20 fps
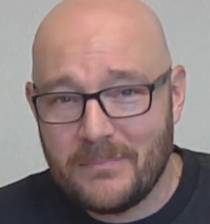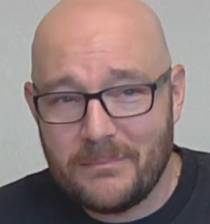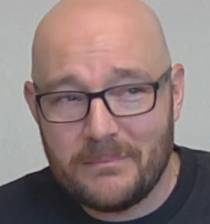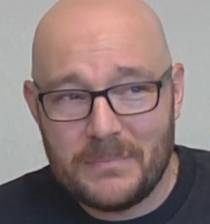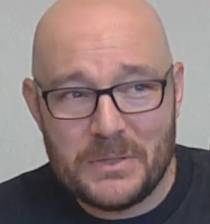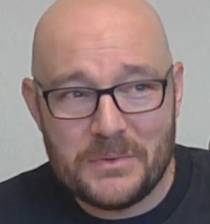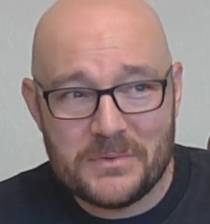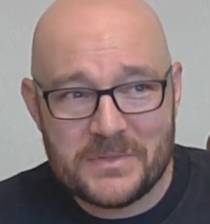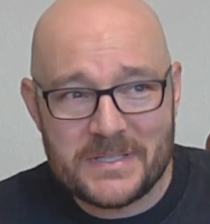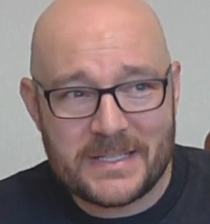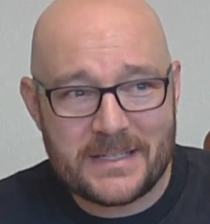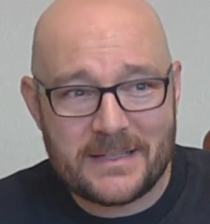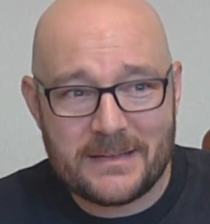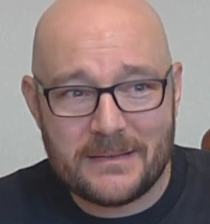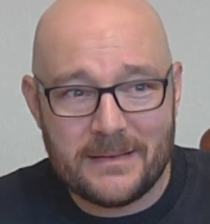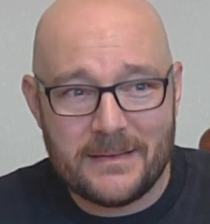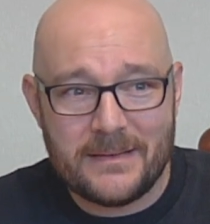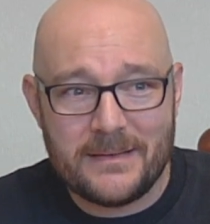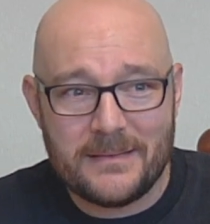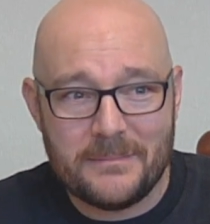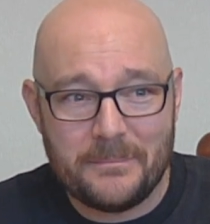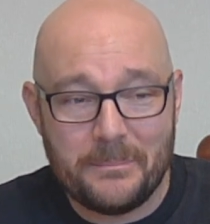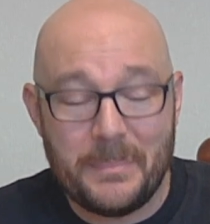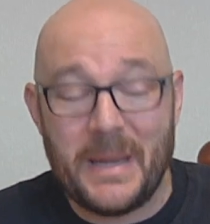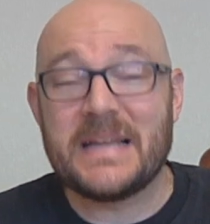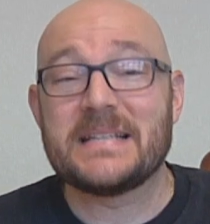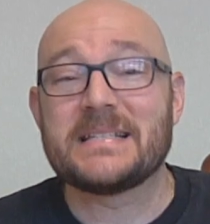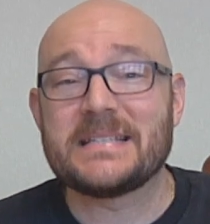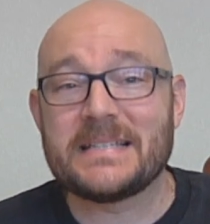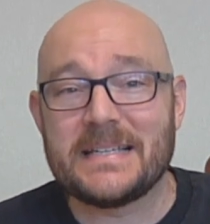music
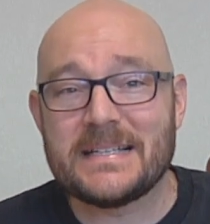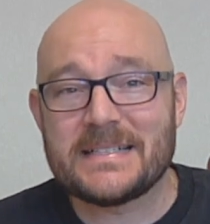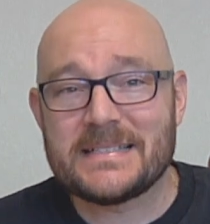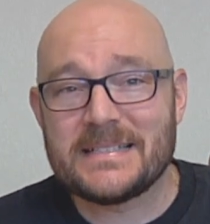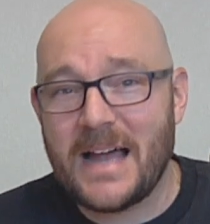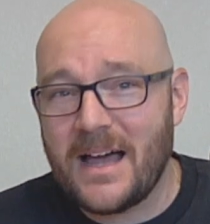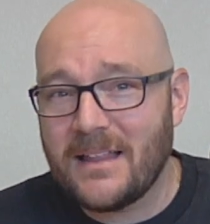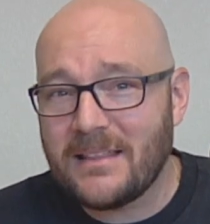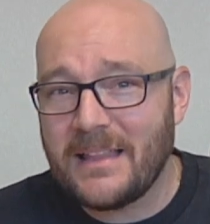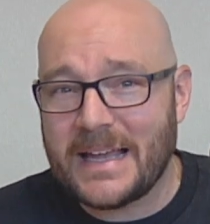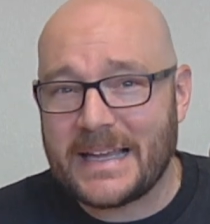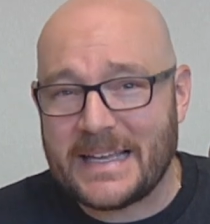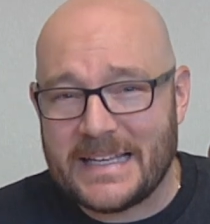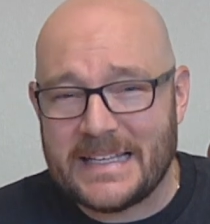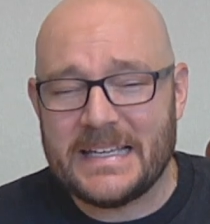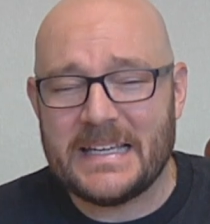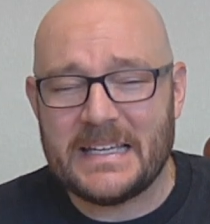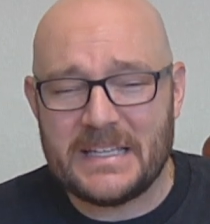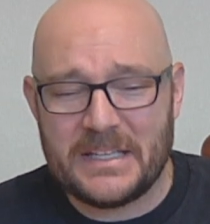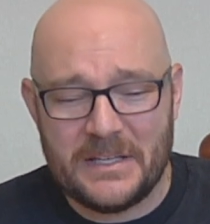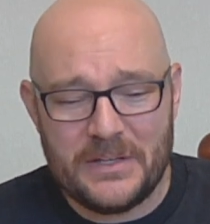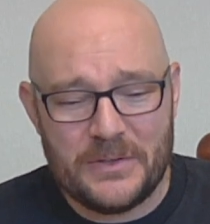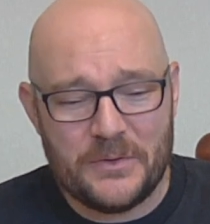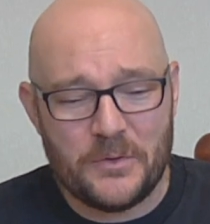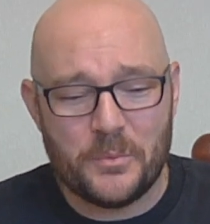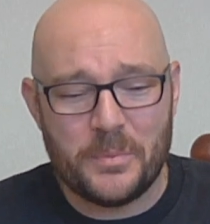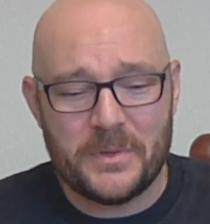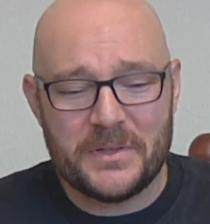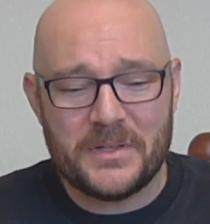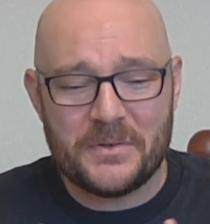bassy. It's not like an
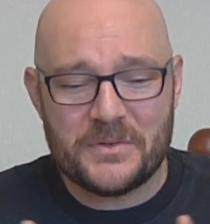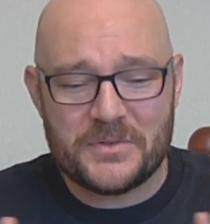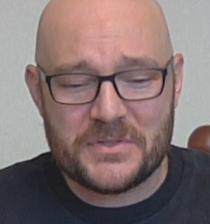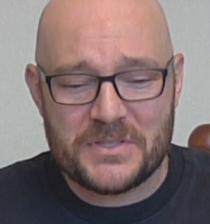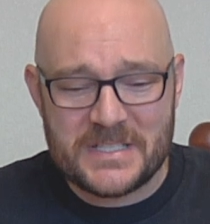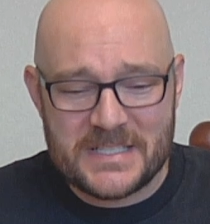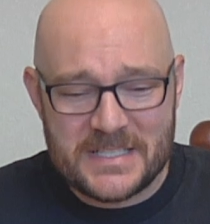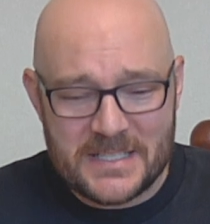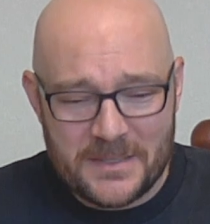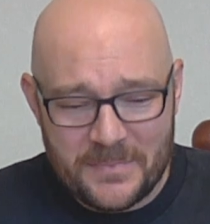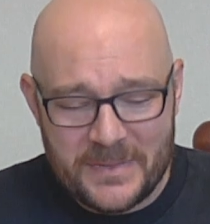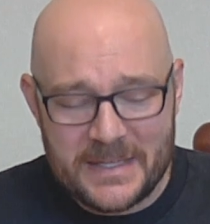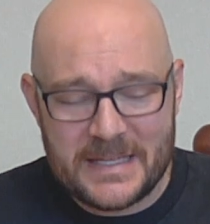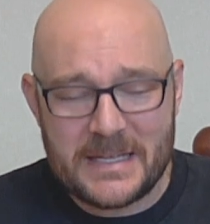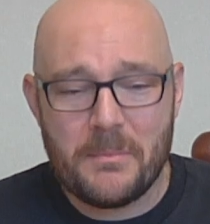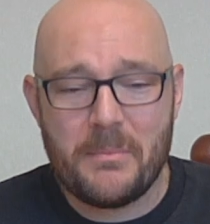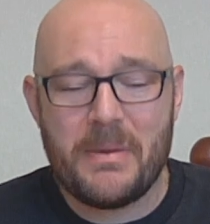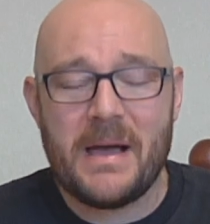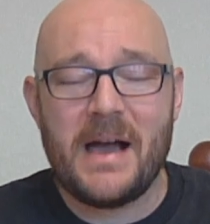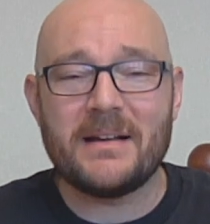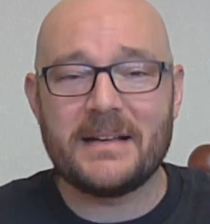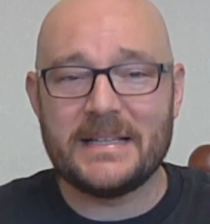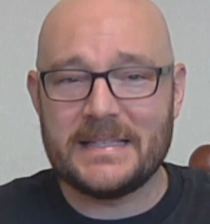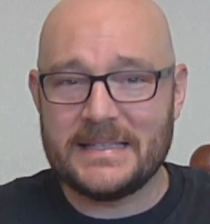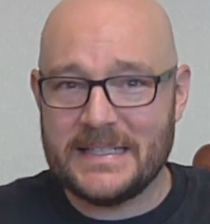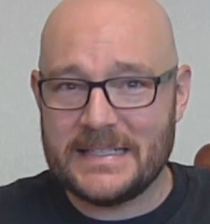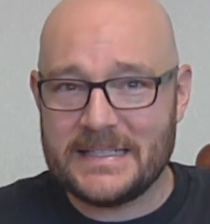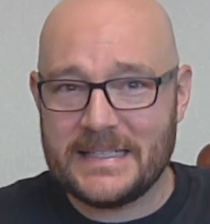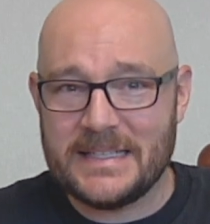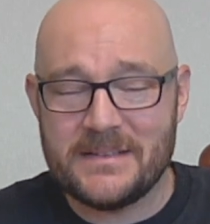EQ, but there's just something about it
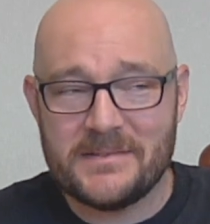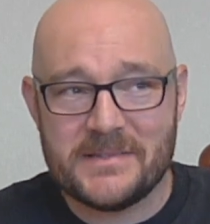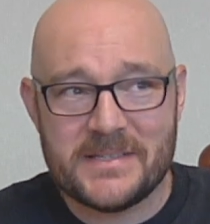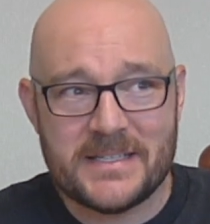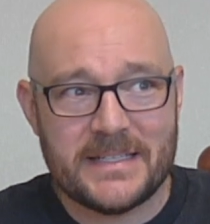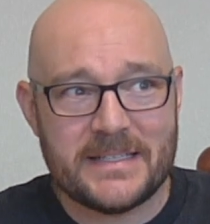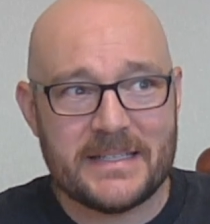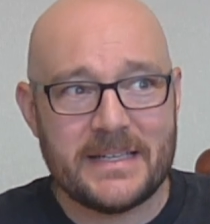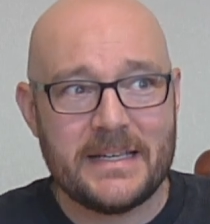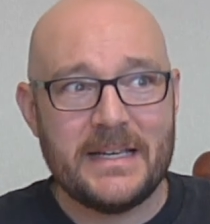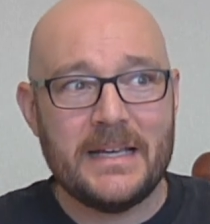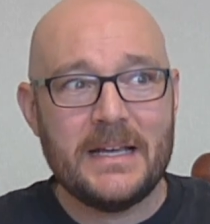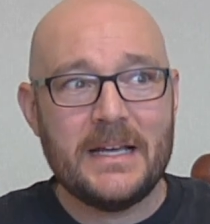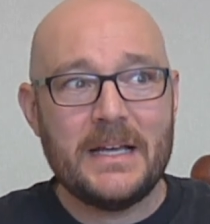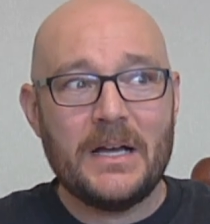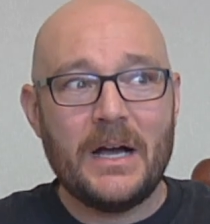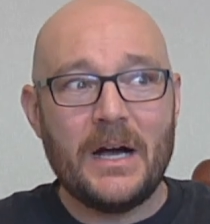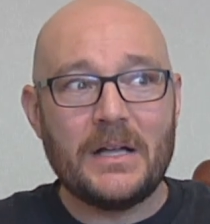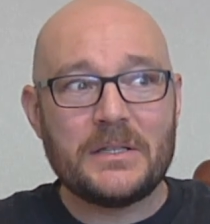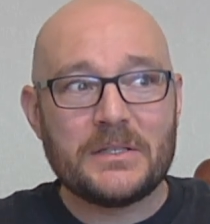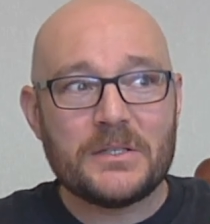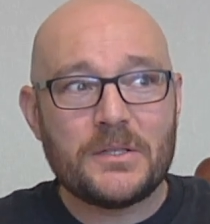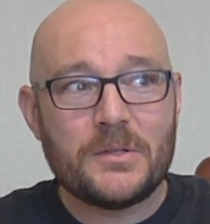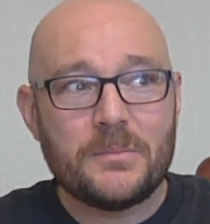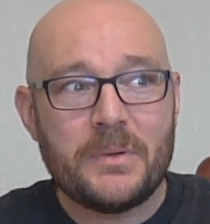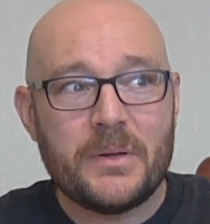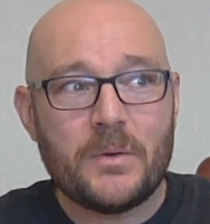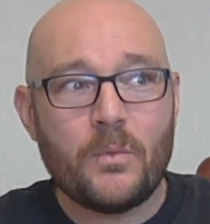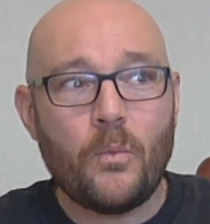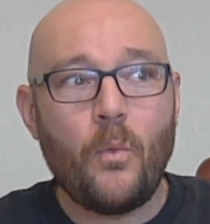that gives it a little
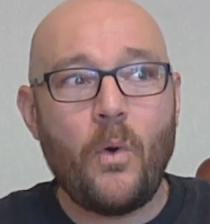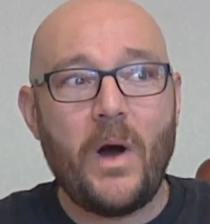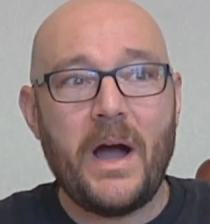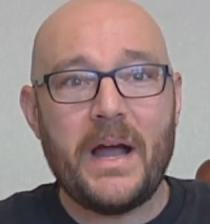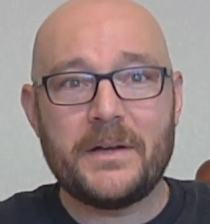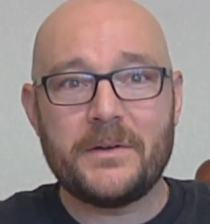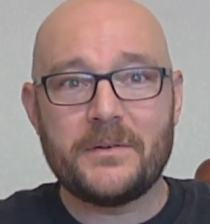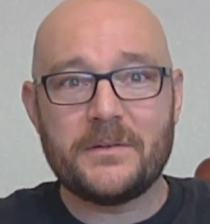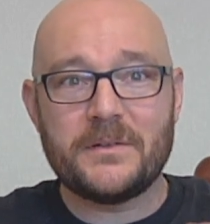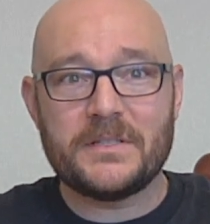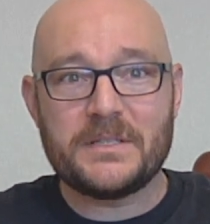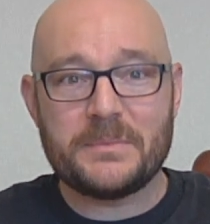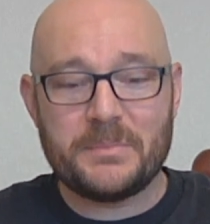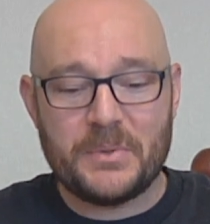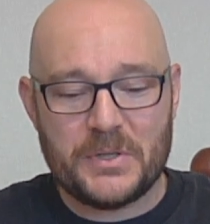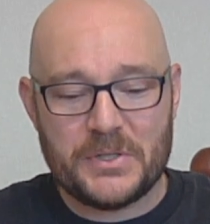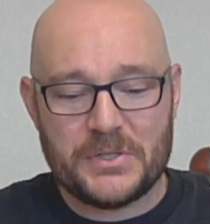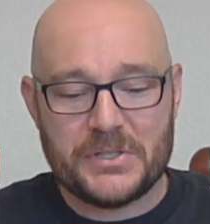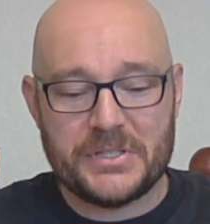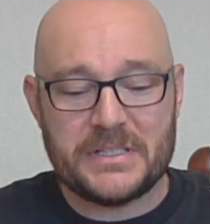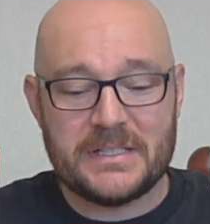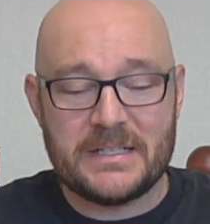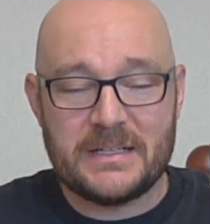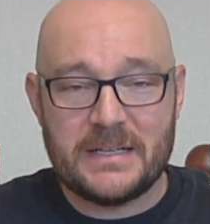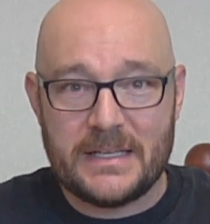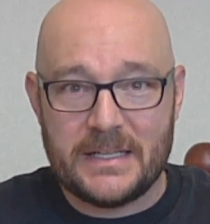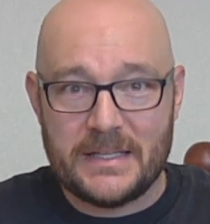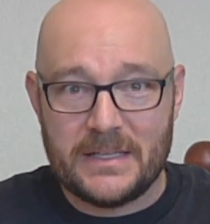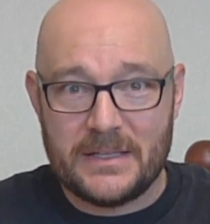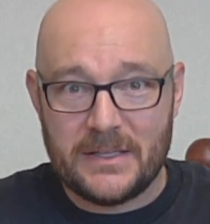bit wider dispersion
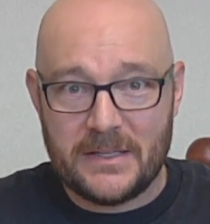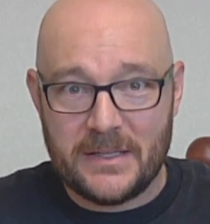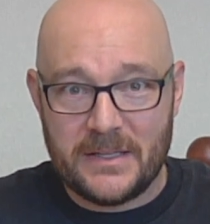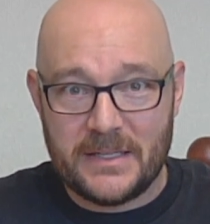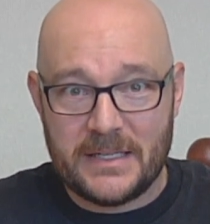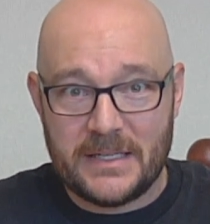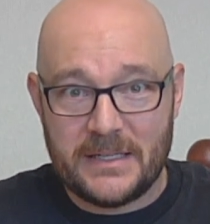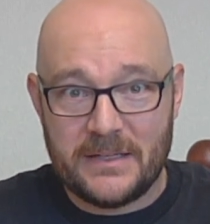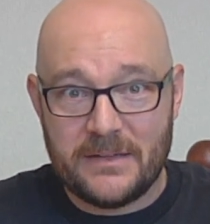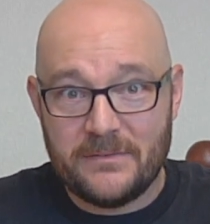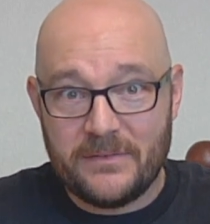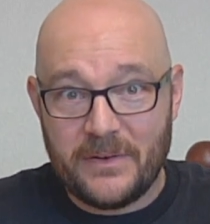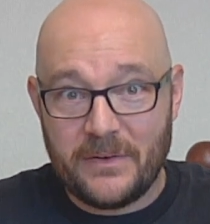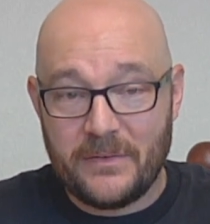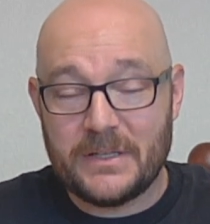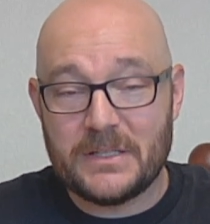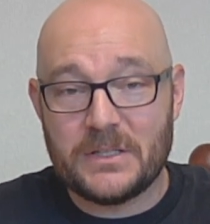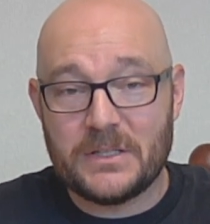in the very